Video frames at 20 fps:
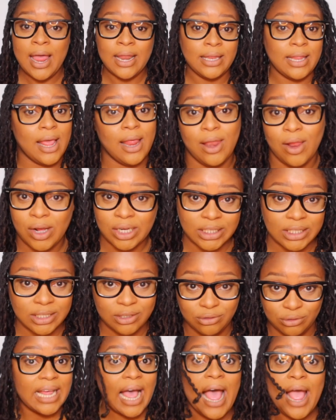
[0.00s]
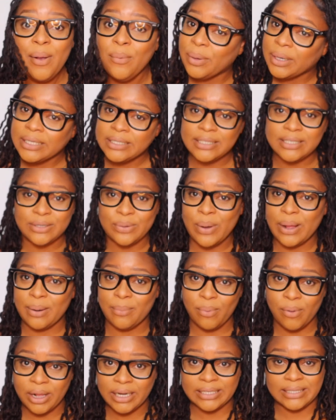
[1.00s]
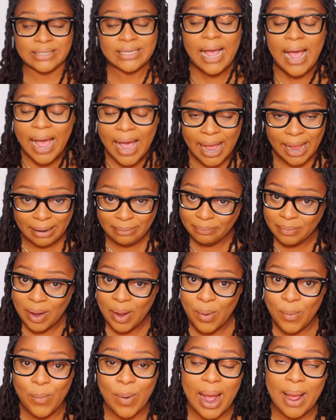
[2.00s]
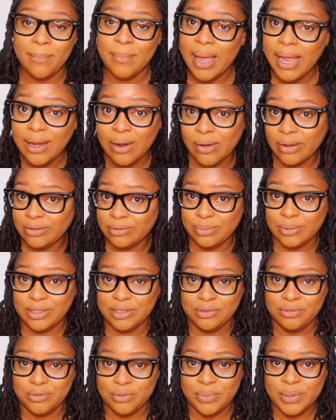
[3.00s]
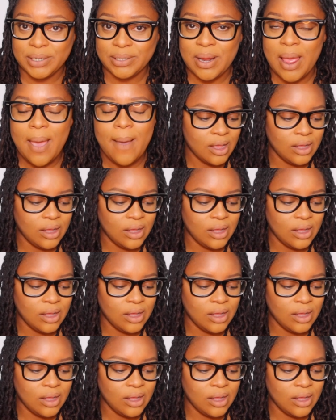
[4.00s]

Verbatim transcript: their locks I wanted to know at a point in time why why my locks wasn't growing.